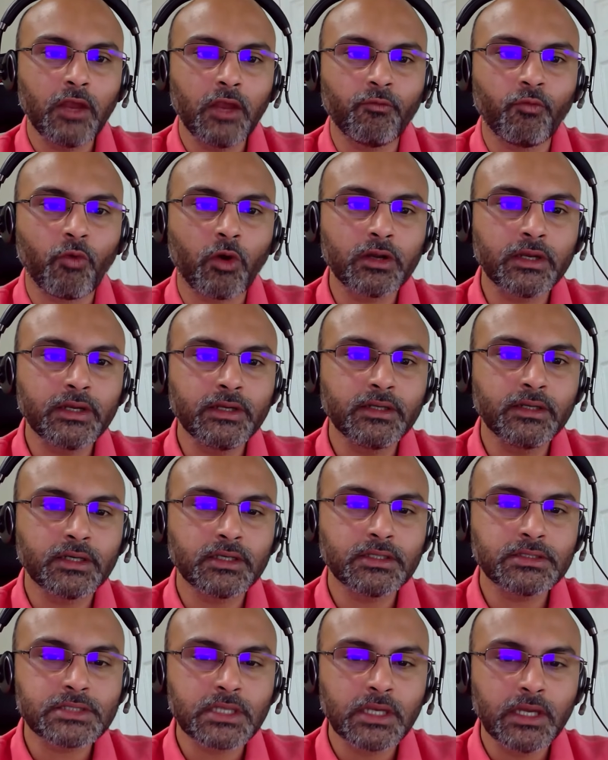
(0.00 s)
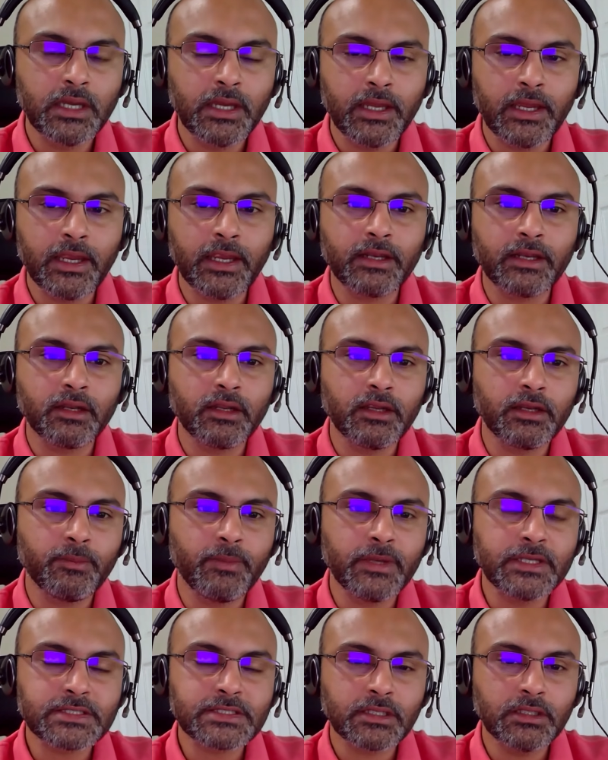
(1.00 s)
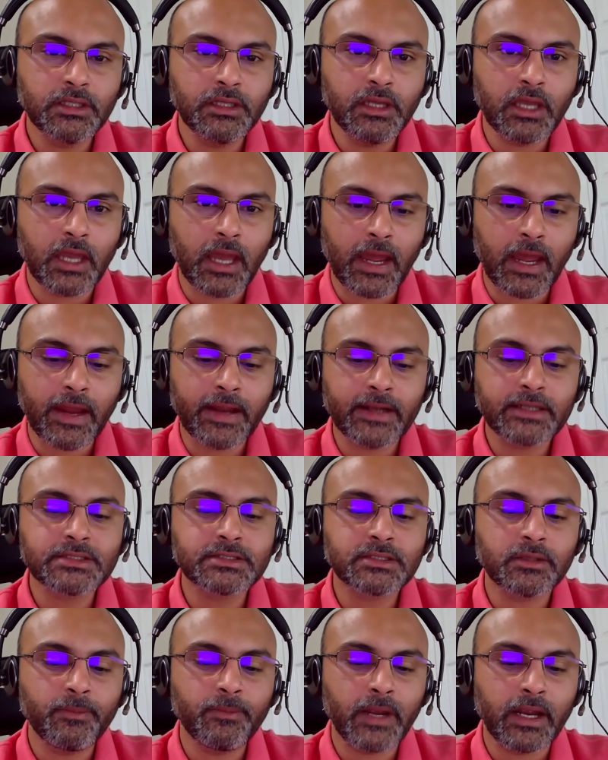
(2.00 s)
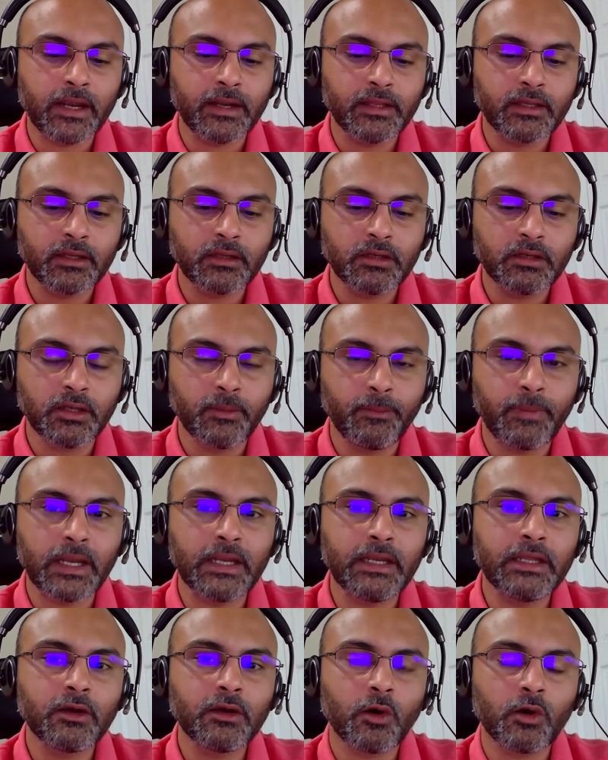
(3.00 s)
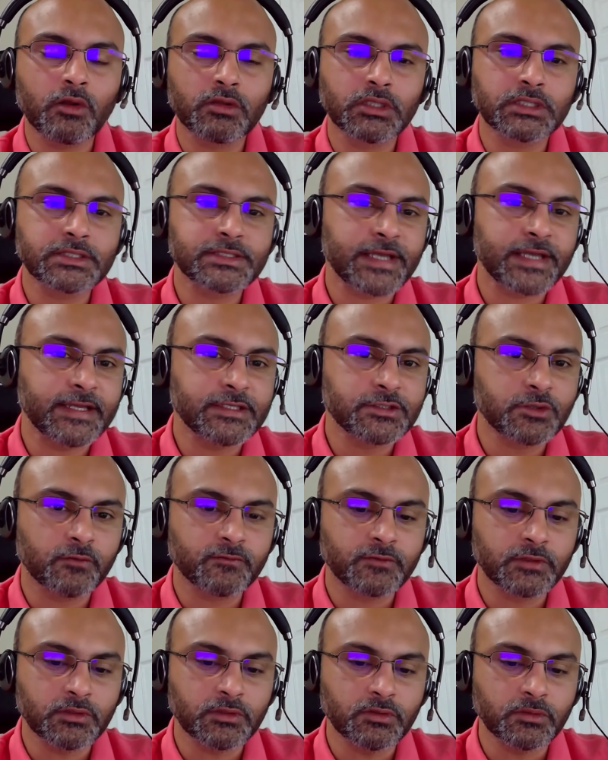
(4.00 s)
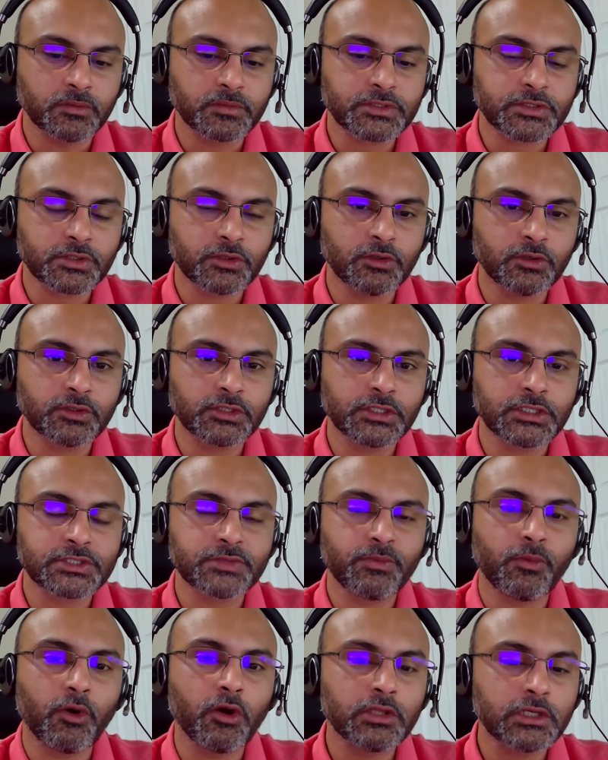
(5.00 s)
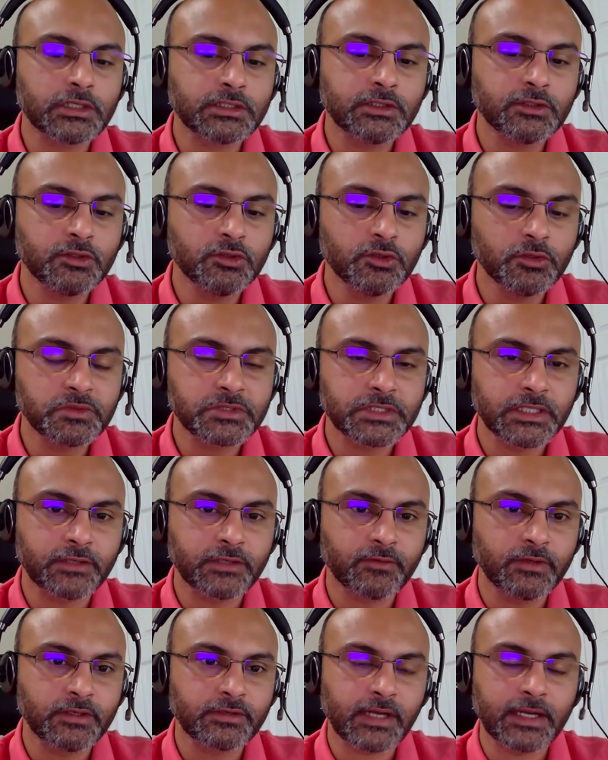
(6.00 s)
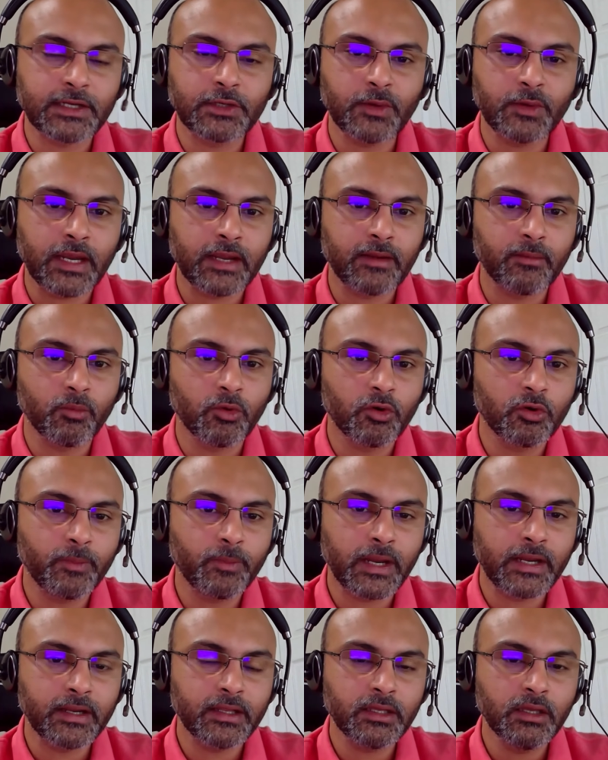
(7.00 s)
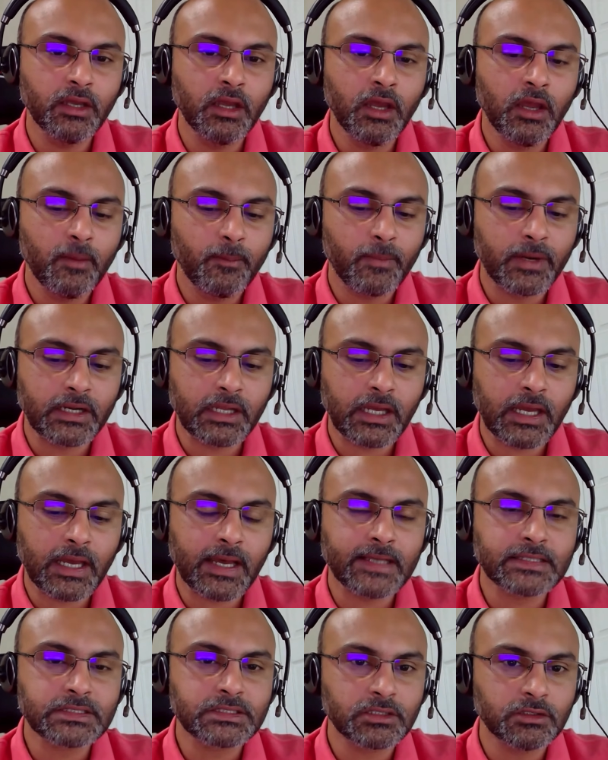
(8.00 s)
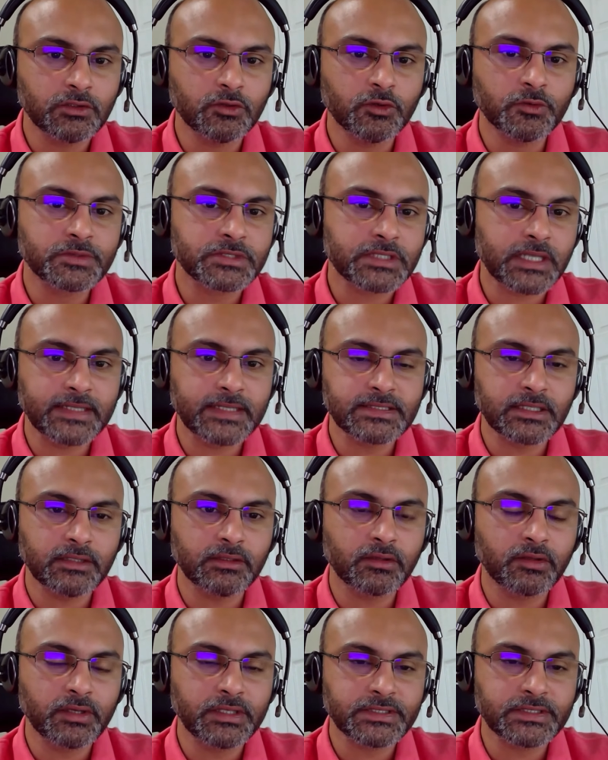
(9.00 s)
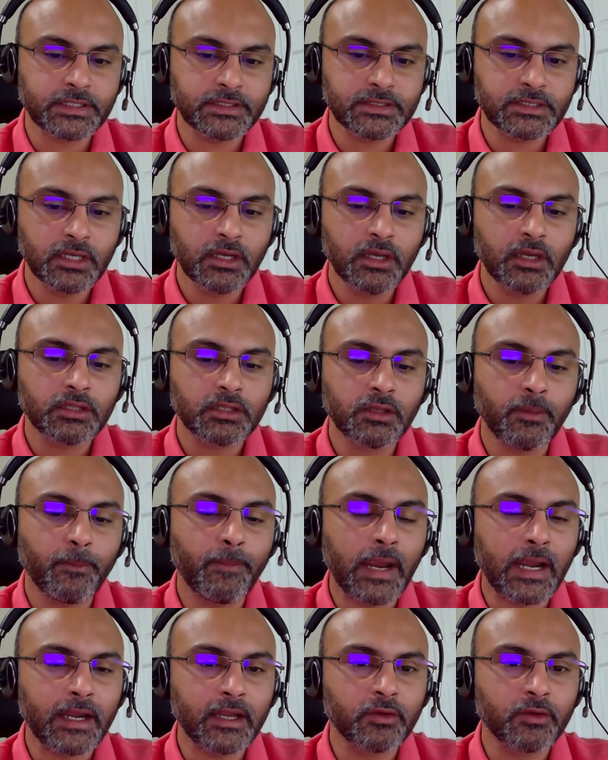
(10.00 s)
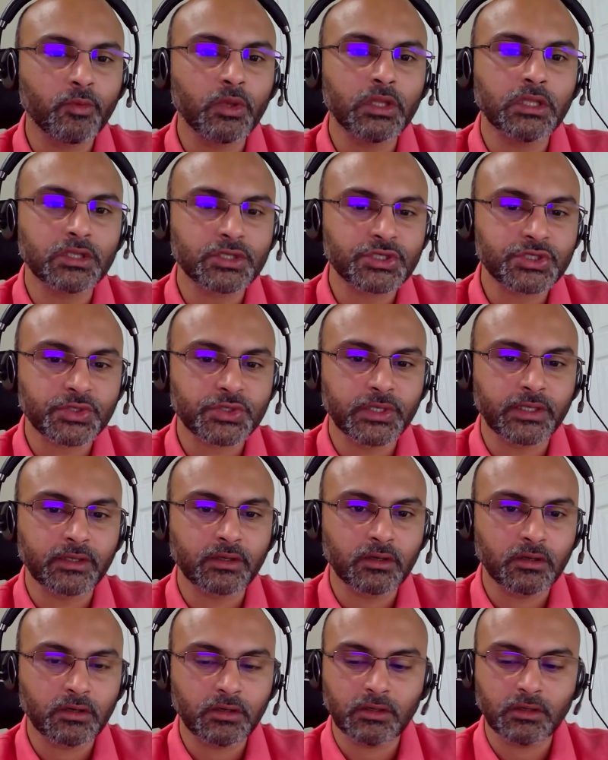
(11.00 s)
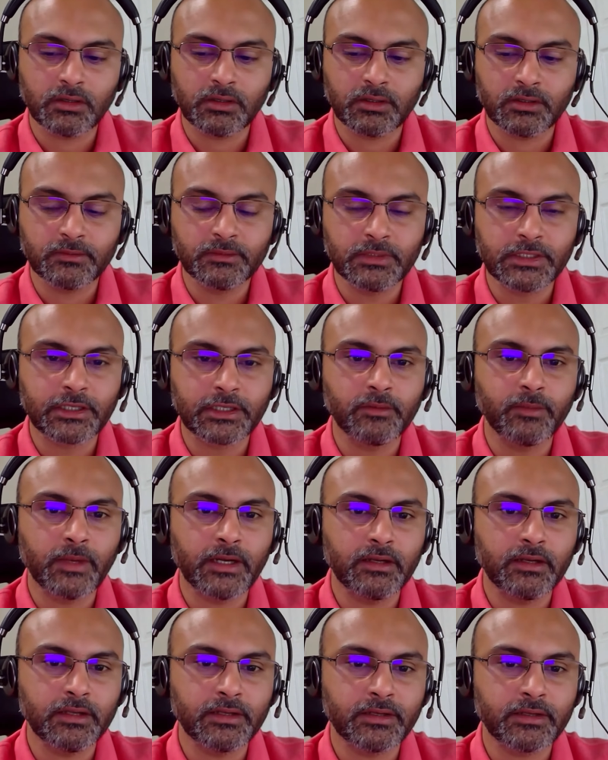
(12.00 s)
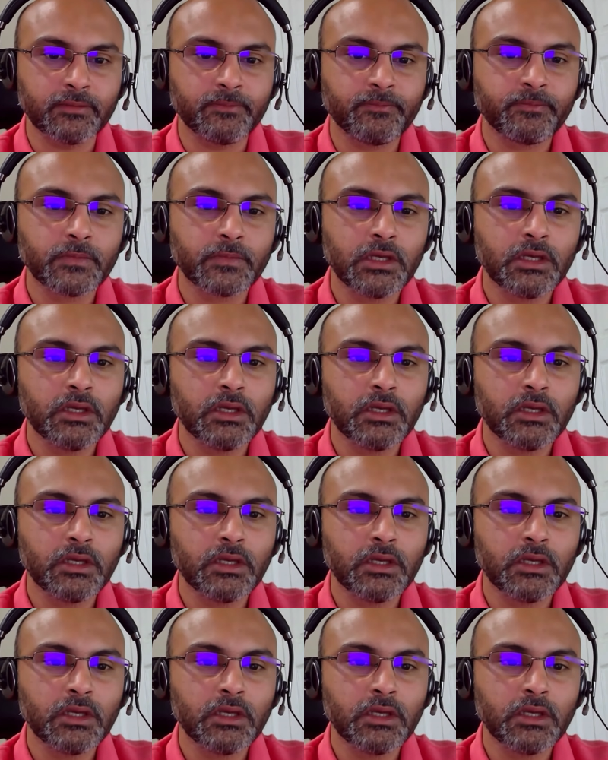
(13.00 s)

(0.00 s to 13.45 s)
And what it does, it basically adds the padding depending on the size of the loop. So the smaller the loops, it will try to add more padding, but as the loop size increases, the padding will shrink little by little.